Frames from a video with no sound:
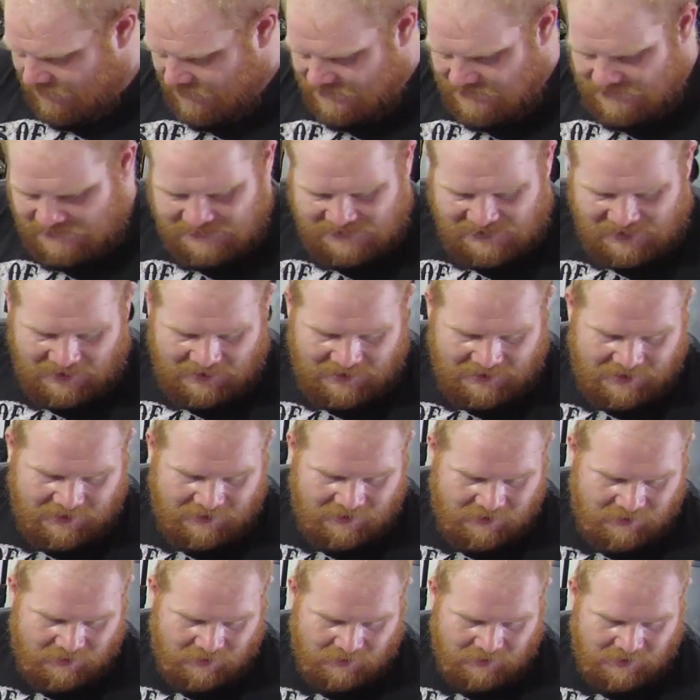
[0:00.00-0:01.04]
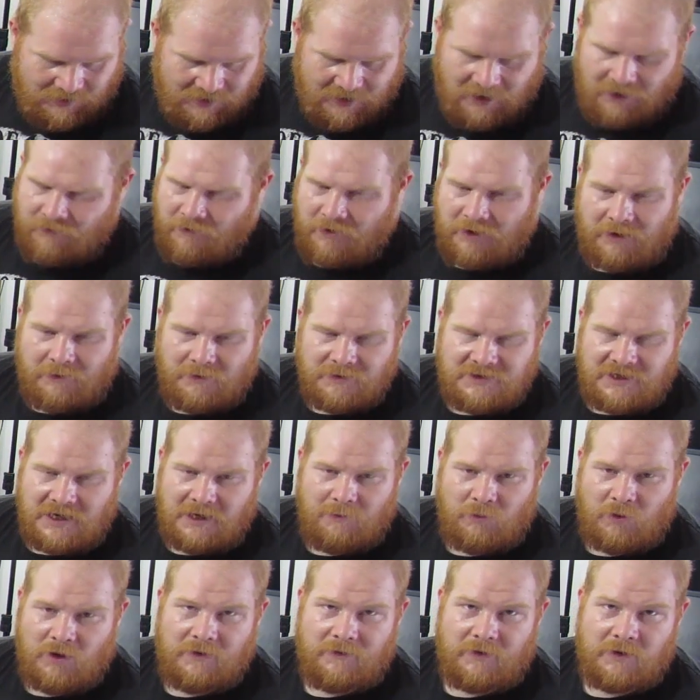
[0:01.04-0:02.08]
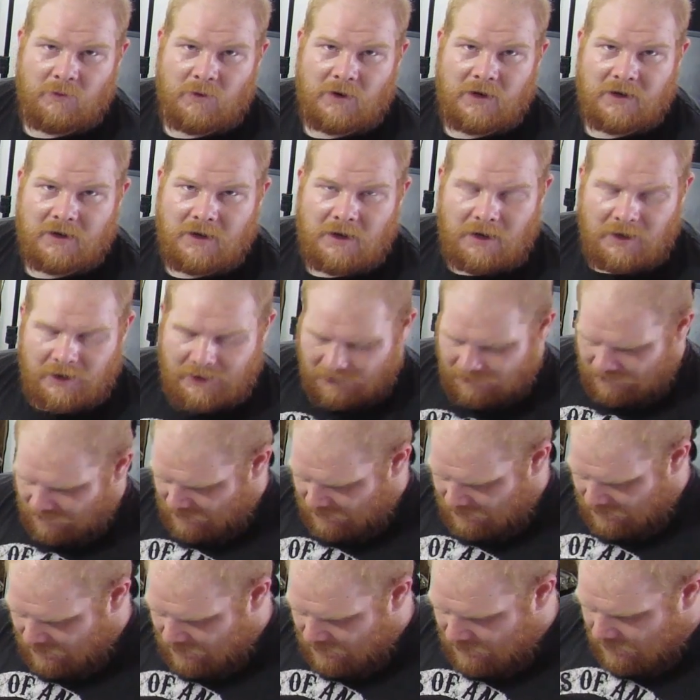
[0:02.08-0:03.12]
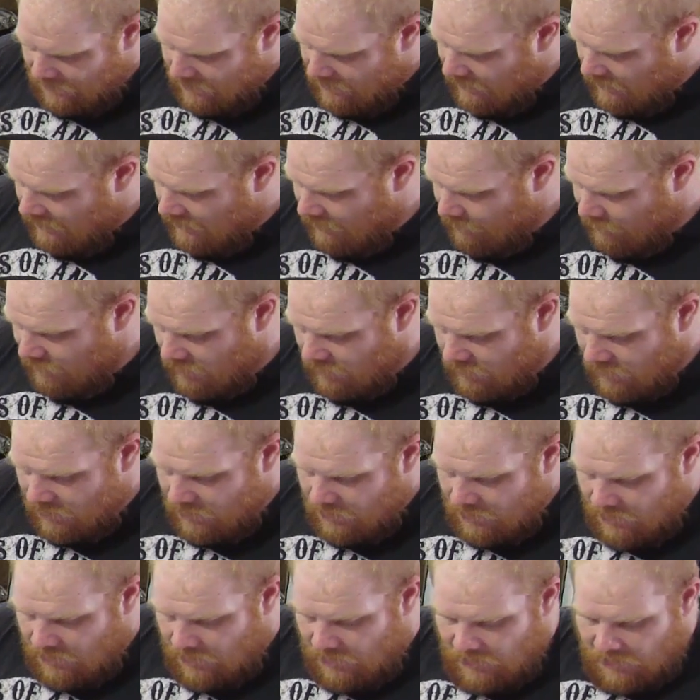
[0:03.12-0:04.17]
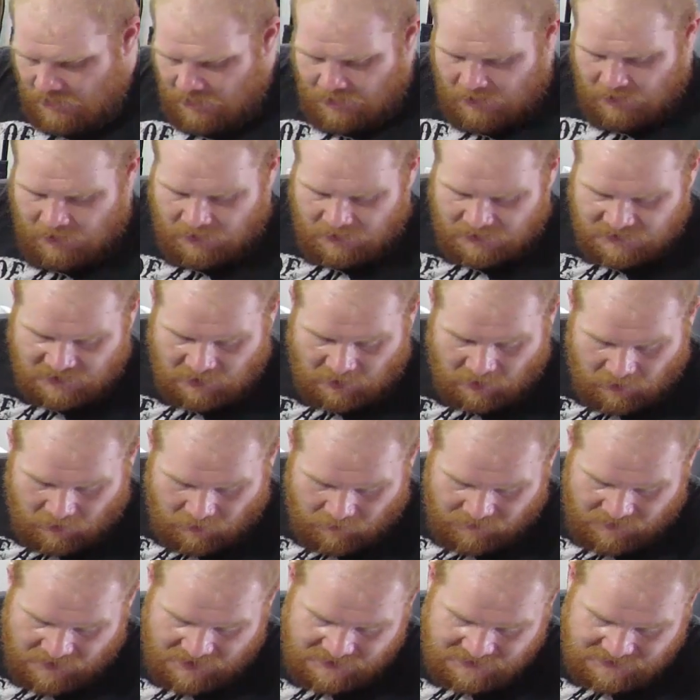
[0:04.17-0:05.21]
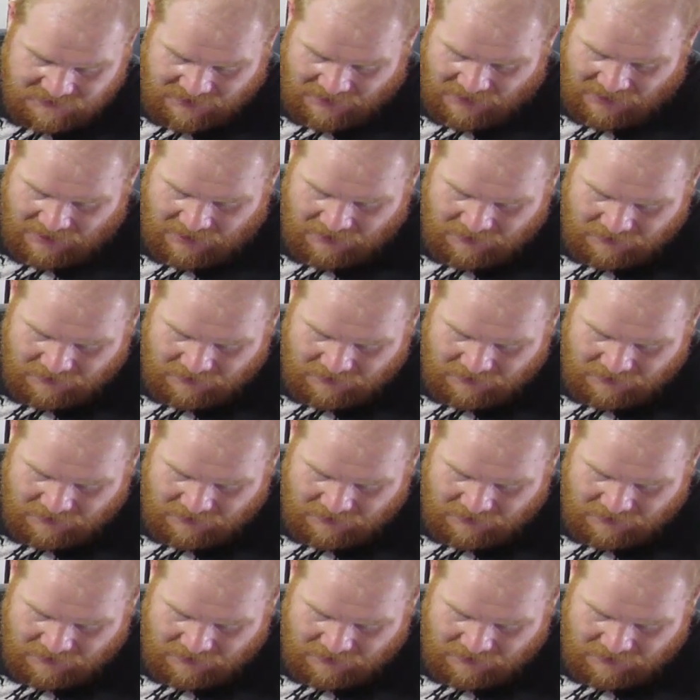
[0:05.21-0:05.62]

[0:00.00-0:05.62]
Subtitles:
this skinning it or like covering it with tape, whatever you want to call it. So this